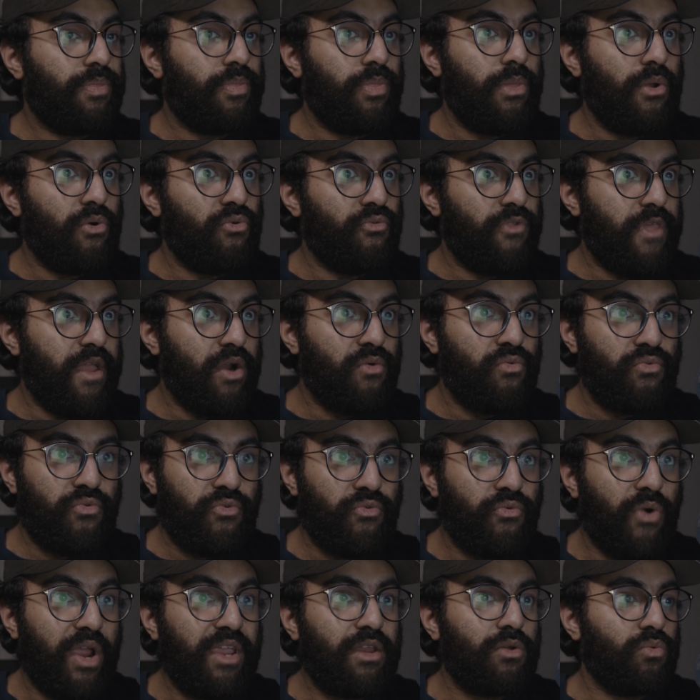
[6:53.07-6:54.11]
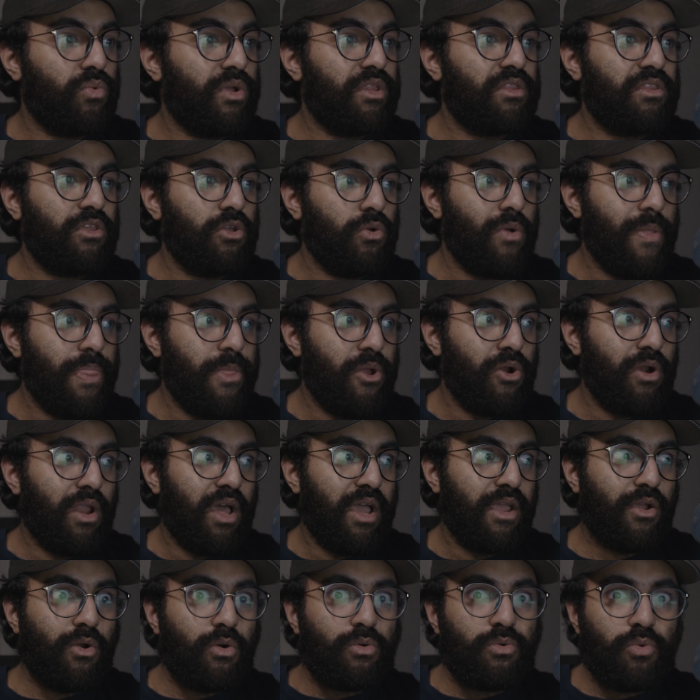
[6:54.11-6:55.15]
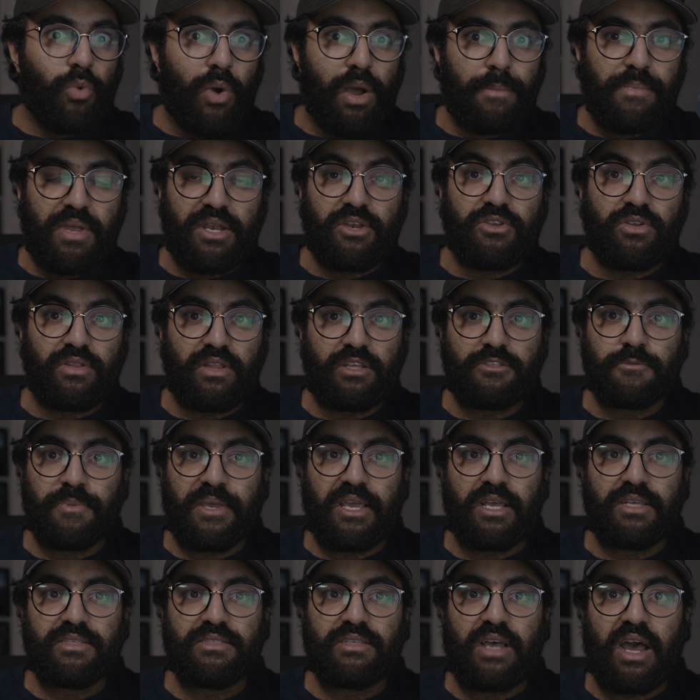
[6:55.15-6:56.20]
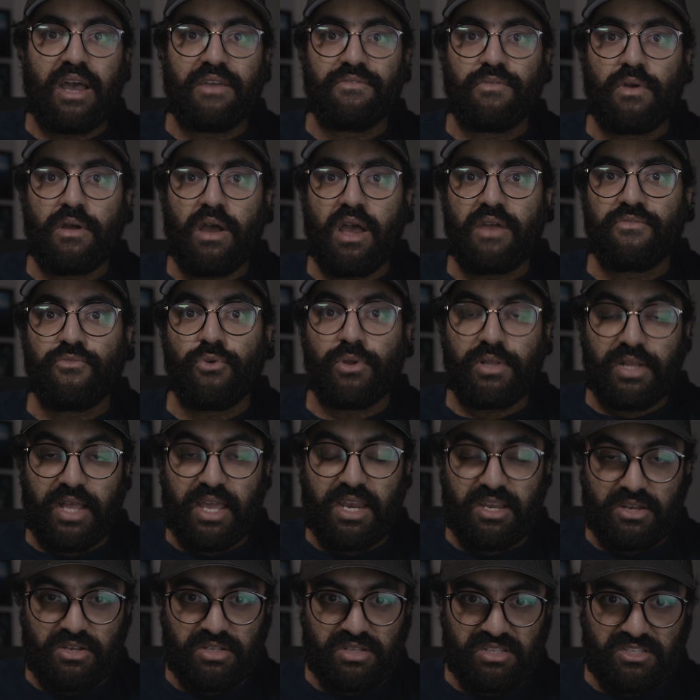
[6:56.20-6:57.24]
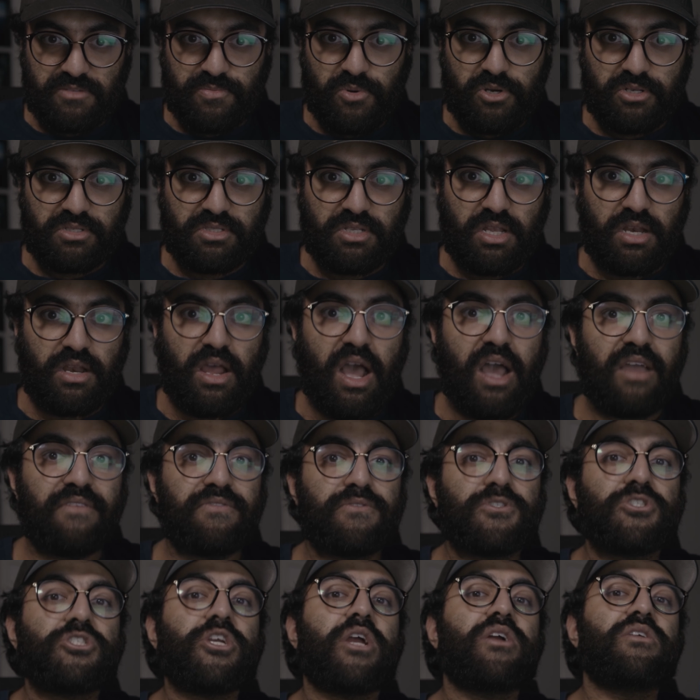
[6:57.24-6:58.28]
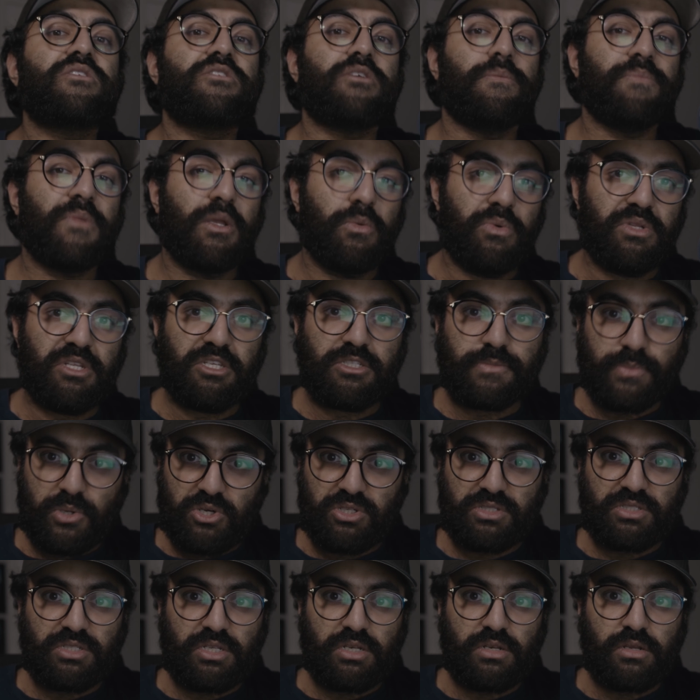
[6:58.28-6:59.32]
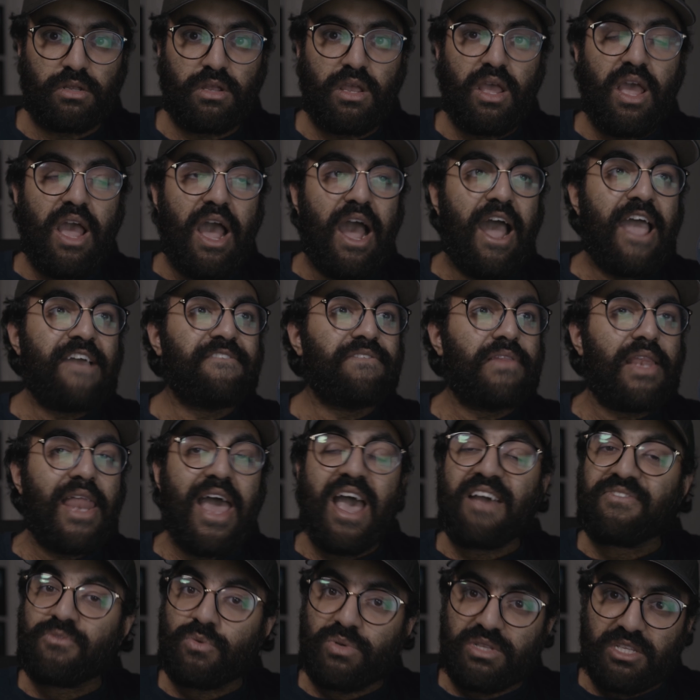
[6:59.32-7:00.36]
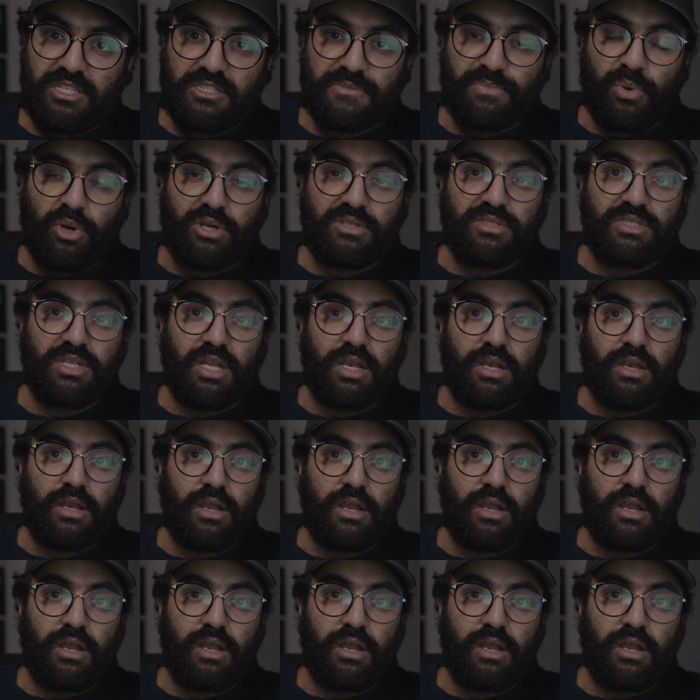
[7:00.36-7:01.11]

They're right with you, and they're like, oh, I'm into this because I've related to this person, I've shared something with this person, I have laughed with this person.